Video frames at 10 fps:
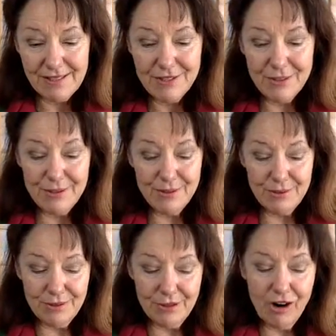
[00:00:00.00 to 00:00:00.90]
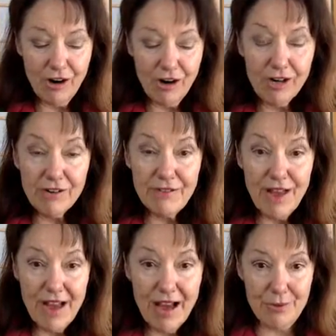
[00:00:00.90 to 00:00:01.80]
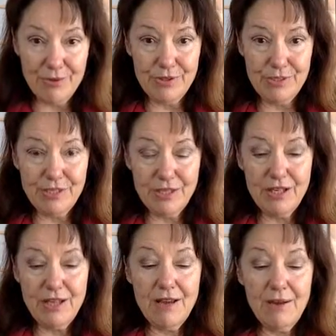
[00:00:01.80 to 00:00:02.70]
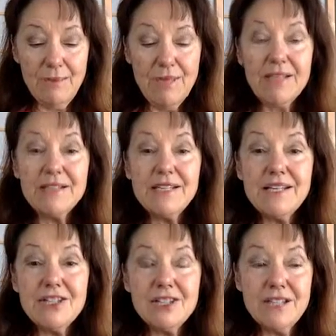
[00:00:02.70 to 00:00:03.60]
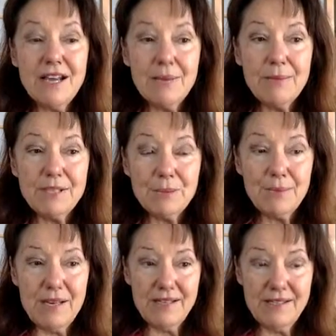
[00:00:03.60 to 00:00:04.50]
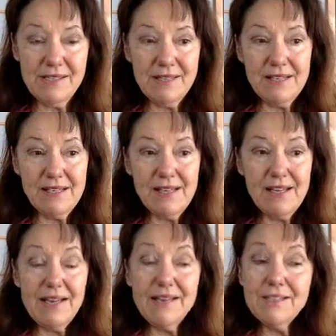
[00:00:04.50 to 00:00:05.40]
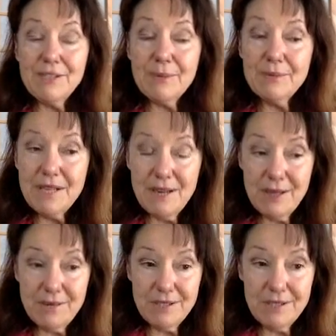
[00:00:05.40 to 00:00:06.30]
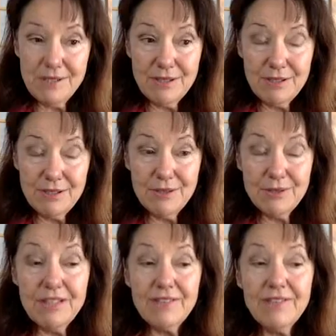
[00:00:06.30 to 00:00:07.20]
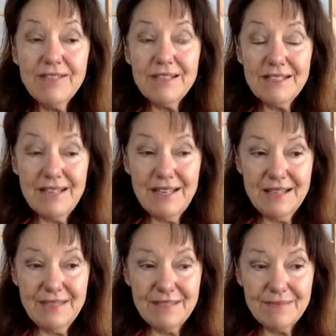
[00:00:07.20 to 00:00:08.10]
to carve out a meditation time and space, and sometimes to even, again,